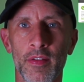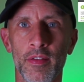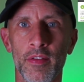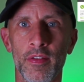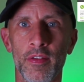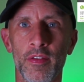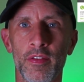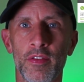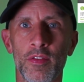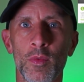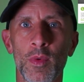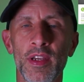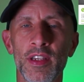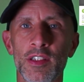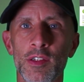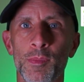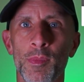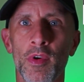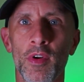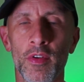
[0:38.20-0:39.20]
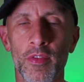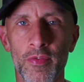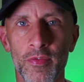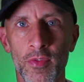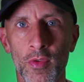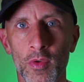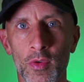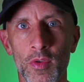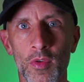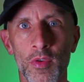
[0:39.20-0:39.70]
the sweet spot
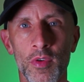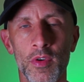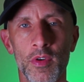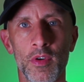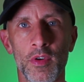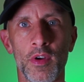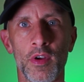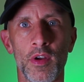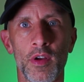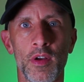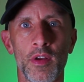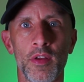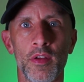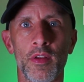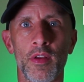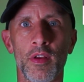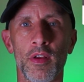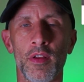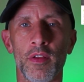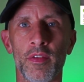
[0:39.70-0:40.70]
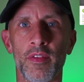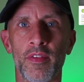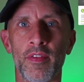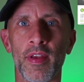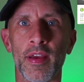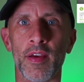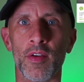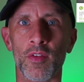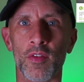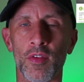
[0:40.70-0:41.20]
for
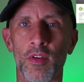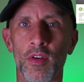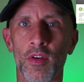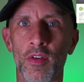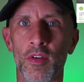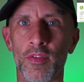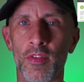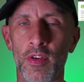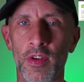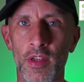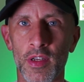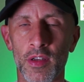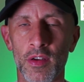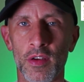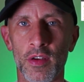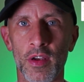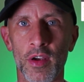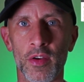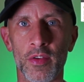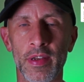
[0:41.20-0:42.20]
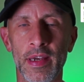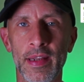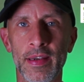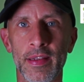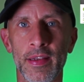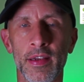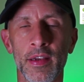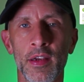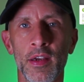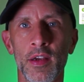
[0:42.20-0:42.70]
sales on Afternick and
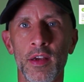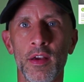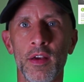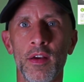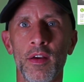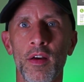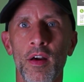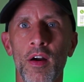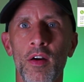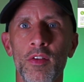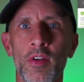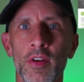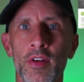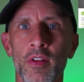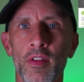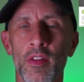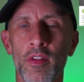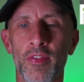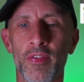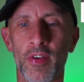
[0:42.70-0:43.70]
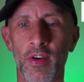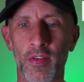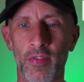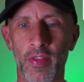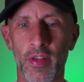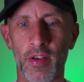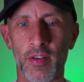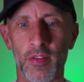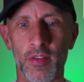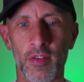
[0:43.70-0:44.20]
GoDaddy are under the
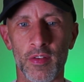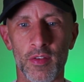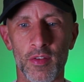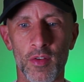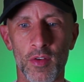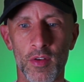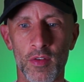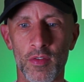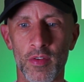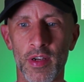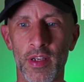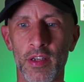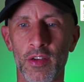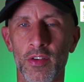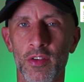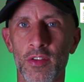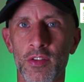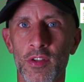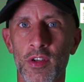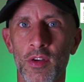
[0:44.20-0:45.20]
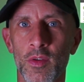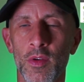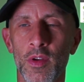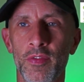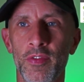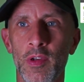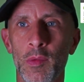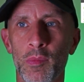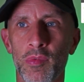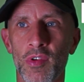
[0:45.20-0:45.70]
$5,000 range. So
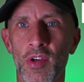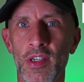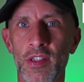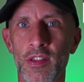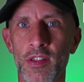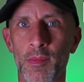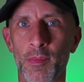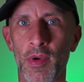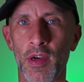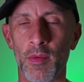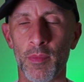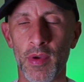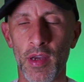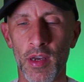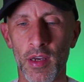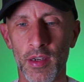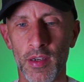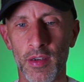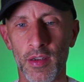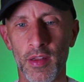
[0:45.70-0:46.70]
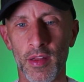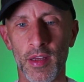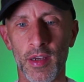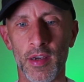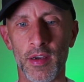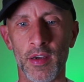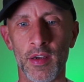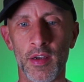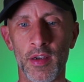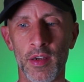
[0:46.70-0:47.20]
if you price them up under
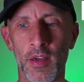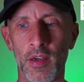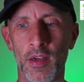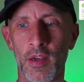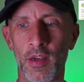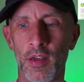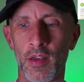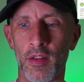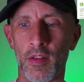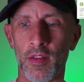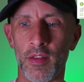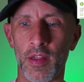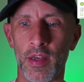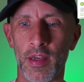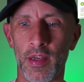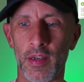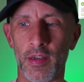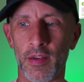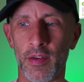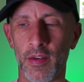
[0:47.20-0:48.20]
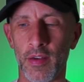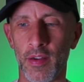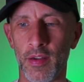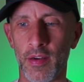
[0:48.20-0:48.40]
that, then